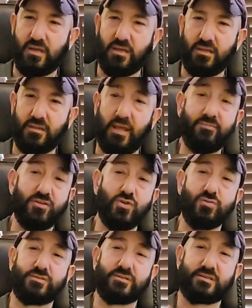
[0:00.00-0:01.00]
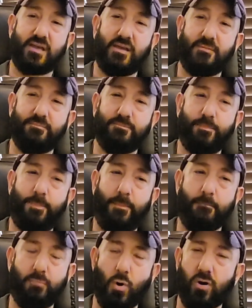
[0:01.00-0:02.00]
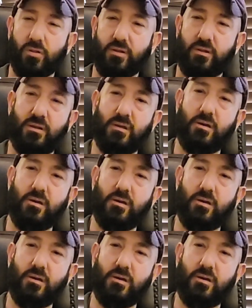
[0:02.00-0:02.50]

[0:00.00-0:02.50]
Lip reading: And they even use the same barley.